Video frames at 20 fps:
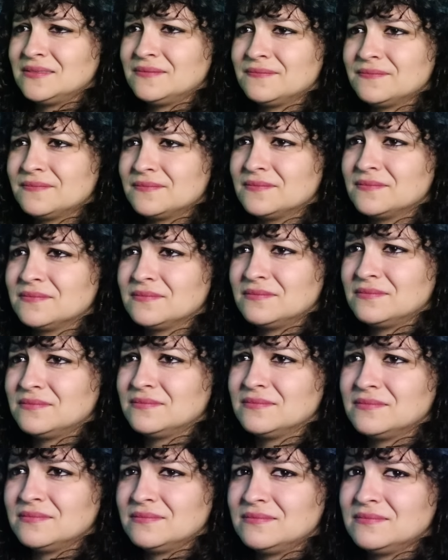Some
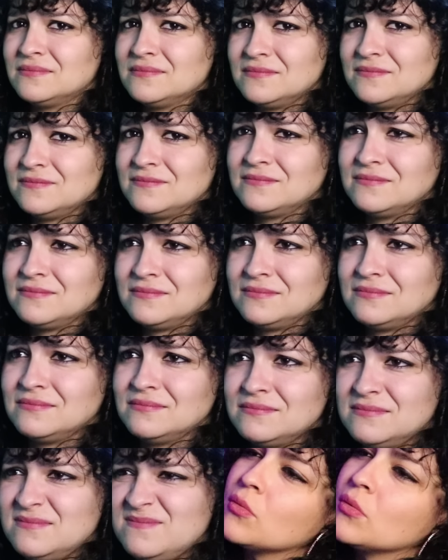grand
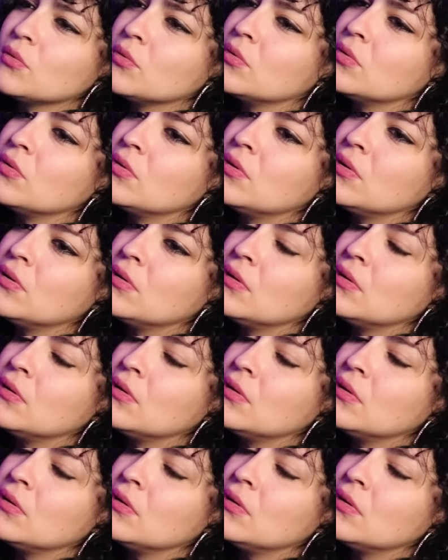story. You're not